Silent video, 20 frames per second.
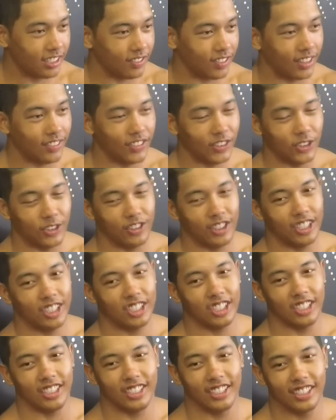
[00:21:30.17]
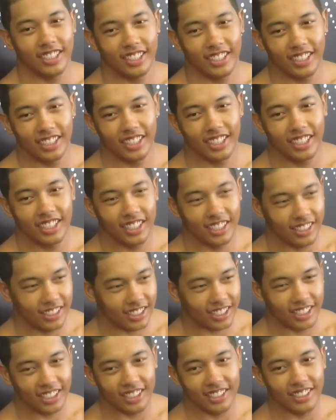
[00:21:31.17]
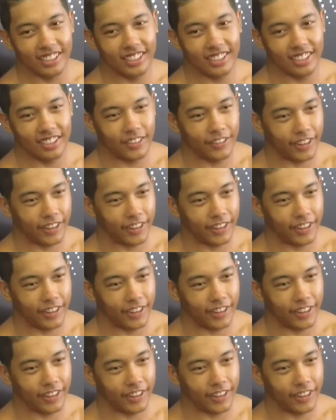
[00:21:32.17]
my motivation, is kids,